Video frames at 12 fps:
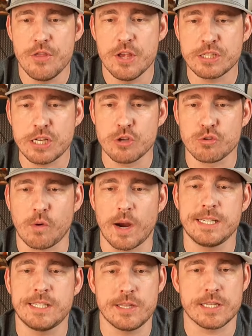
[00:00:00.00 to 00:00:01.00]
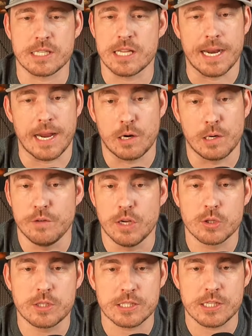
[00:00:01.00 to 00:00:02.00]
This goes right to this line. I don't even
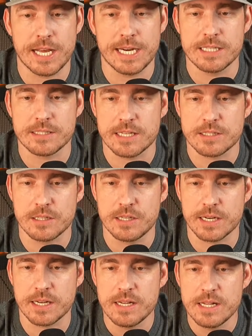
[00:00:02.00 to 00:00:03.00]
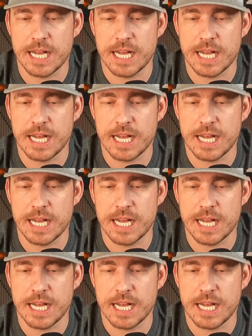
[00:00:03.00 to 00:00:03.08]
know what this line is. Let's look.